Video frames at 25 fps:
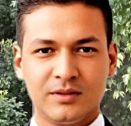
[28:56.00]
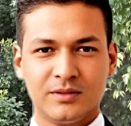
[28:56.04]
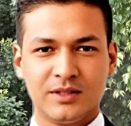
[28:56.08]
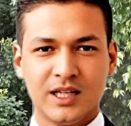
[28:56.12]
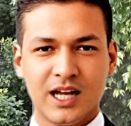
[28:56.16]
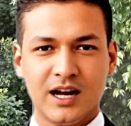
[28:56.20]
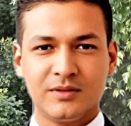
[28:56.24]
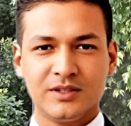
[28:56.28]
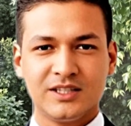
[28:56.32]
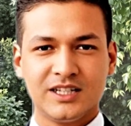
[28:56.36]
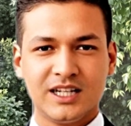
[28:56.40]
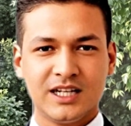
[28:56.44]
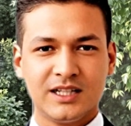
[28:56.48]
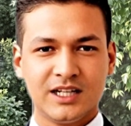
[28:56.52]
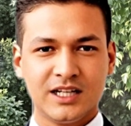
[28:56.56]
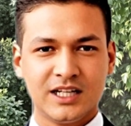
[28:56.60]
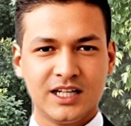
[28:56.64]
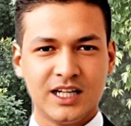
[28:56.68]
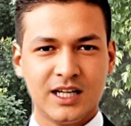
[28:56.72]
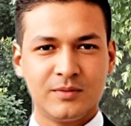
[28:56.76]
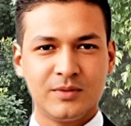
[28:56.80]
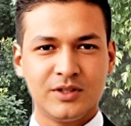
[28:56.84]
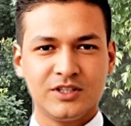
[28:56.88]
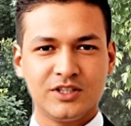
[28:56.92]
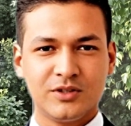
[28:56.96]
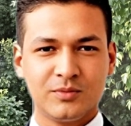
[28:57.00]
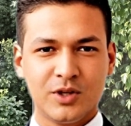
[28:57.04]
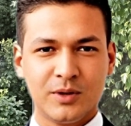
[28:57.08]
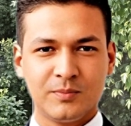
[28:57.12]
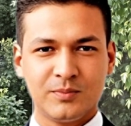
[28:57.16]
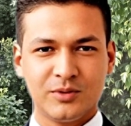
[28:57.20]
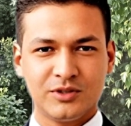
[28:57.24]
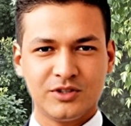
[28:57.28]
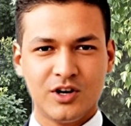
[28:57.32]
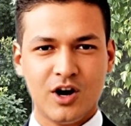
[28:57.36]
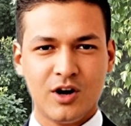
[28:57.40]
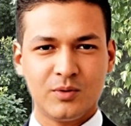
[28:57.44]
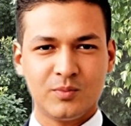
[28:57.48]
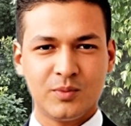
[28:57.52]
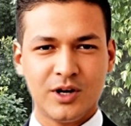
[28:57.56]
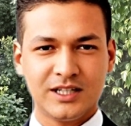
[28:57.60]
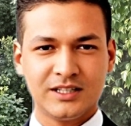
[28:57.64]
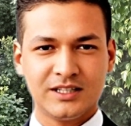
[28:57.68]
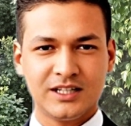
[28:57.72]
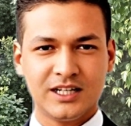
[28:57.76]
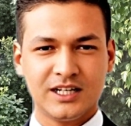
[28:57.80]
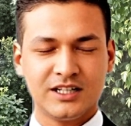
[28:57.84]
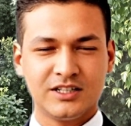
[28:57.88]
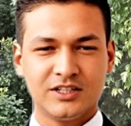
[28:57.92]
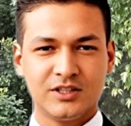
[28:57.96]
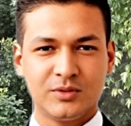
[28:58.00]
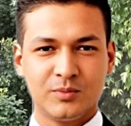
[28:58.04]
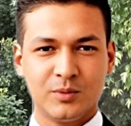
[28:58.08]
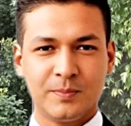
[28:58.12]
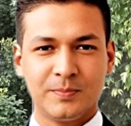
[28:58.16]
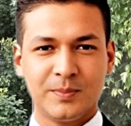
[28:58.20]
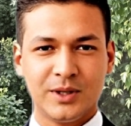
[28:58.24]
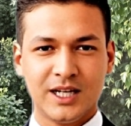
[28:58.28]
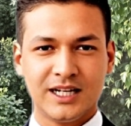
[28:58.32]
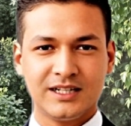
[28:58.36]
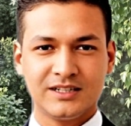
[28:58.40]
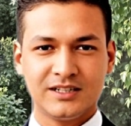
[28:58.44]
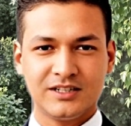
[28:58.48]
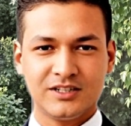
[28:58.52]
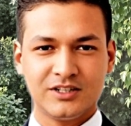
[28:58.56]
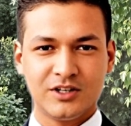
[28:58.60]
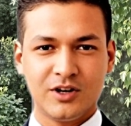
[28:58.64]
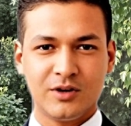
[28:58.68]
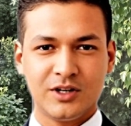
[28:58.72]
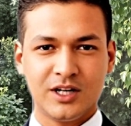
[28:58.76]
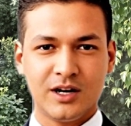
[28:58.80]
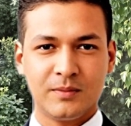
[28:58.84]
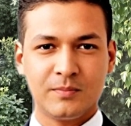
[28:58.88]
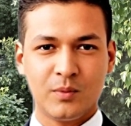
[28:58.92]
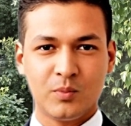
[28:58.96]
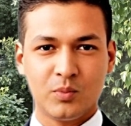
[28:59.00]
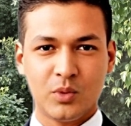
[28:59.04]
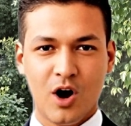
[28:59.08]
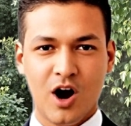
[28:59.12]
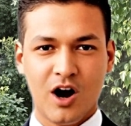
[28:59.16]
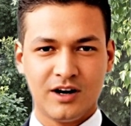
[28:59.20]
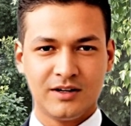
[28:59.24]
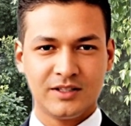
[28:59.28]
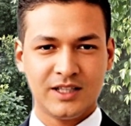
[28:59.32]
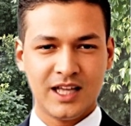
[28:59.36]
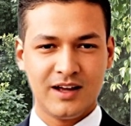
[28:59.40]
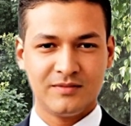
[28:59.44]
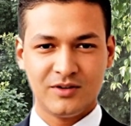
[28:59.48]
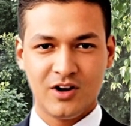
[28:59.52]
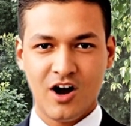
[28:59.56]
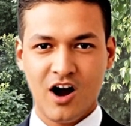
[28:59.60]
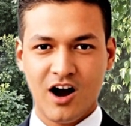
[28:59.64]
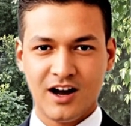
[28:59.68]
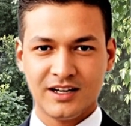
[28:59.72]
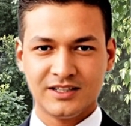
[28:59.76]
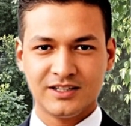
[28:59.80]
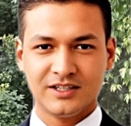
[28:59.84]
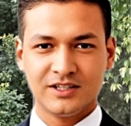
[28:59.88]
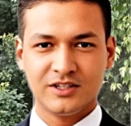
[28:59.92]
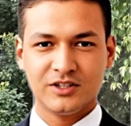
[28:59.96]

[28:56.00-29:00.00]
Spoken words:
Like we said, the key with cerebral salt wasting is to replace the sodium and water they've lost.